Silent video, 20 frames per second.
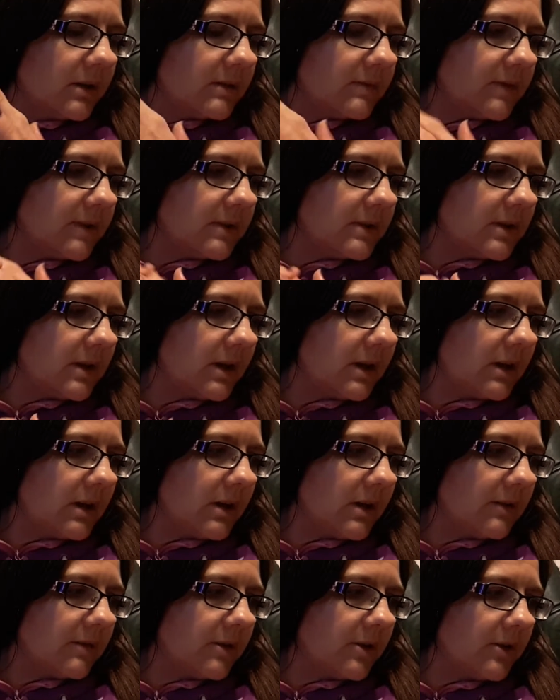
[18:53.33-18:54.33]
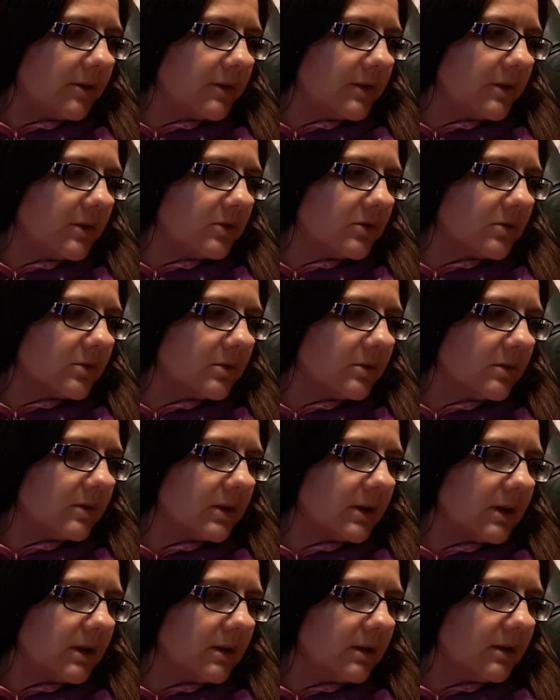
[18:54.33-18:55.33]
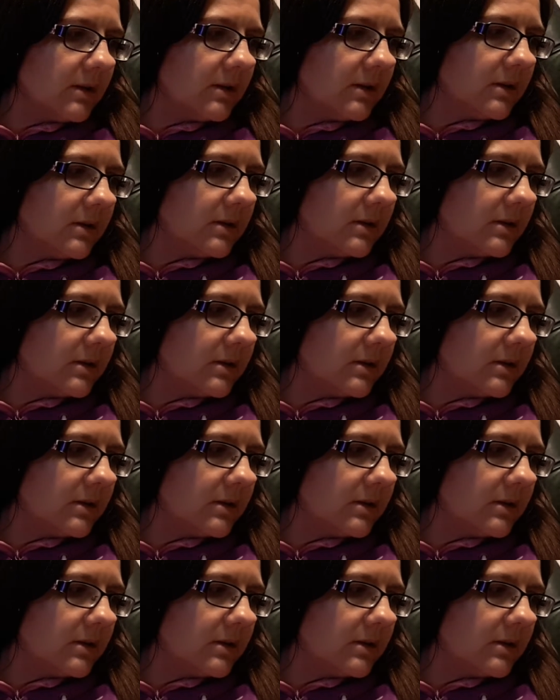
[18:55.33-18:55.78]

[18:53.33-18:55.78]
For T, I've got the True Colour